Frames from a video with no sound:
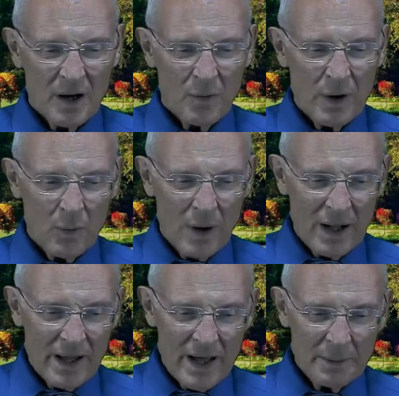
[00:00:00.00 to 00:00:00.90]
Well,
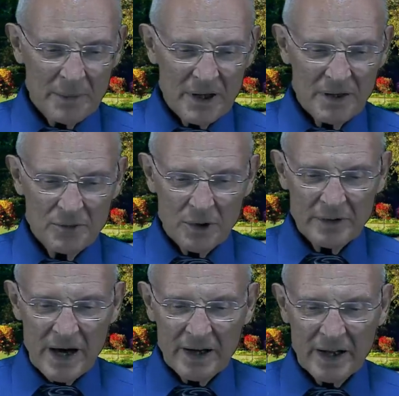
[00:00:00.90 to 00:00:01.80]
while Adam and Eve no
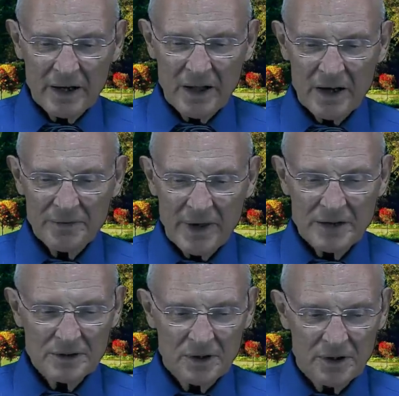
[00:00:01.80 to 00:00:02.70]
doubt had a lot of
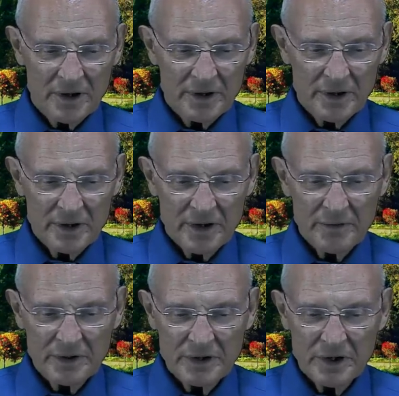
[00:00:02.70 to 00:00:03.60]
things to learn and could have
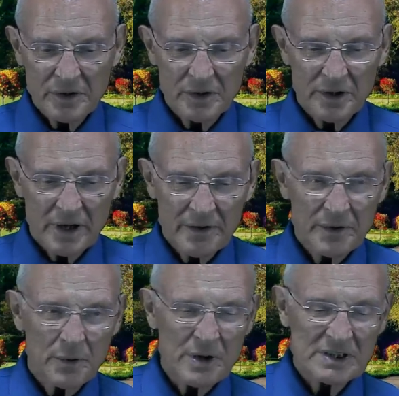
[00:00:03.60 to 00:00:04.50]
continued learning for
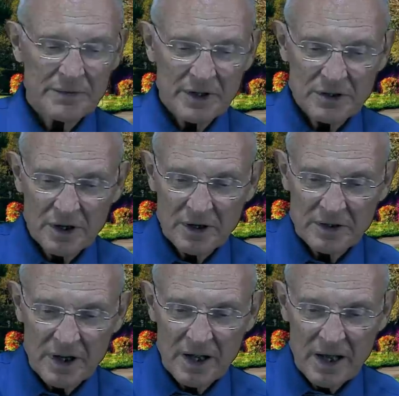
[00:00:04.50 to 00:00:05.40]
the rest of
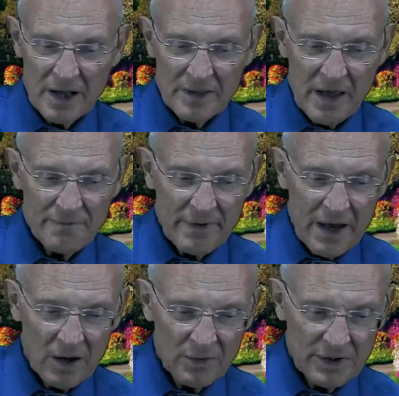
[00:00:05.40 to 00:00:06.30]
eternity, they
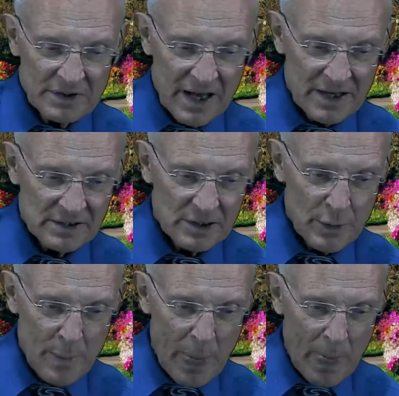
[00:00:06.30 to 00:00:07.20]
failed the test.
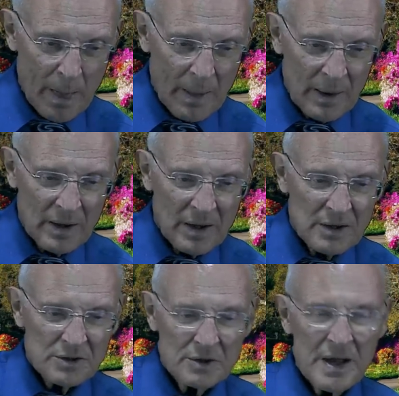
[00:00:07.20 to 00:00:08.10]

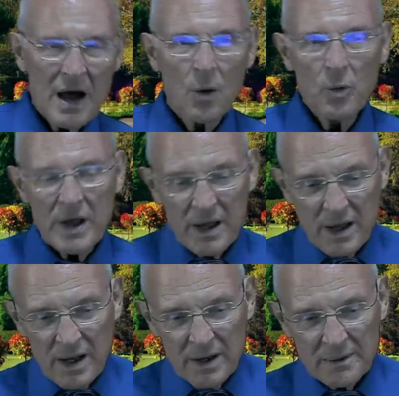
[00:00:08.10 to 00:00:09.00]
So now we